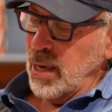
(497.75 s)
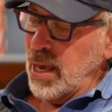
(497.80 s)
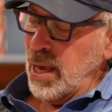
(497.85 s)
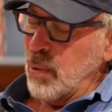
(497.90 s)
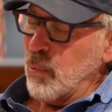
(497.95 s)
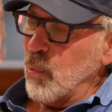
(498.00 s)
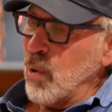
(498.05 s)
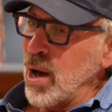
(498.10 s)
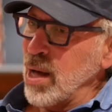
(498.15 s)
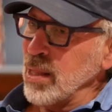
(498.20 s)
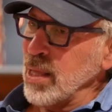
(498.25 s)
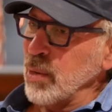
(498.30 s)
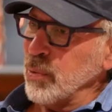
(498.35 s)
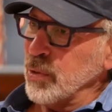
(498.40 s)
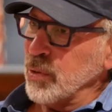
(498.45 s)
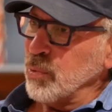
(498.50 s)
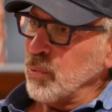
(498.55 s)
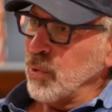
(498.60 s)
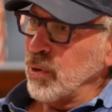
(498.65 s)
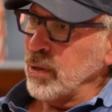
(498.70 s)
And while I
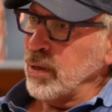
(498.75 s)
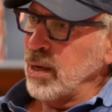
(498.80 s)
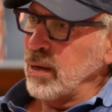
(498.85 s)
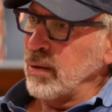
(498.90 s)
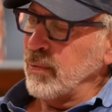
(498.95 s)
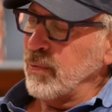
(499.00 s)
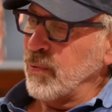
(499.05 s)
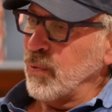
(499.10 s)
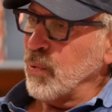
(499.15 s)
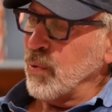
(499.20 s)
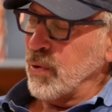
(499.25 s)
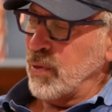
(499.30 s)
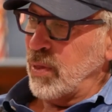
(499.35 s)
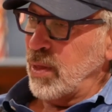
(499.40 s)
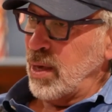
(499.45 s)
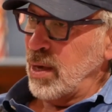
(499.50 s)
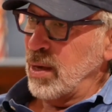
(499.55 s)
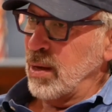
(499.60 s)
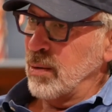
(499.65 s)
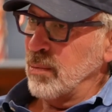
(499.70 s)
was working for
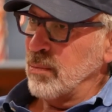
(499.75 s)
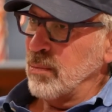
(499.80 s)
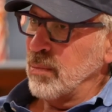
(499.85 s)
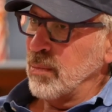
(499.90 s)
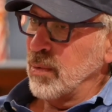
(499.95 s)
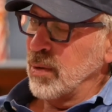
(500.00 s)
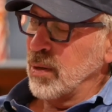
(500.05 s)
them,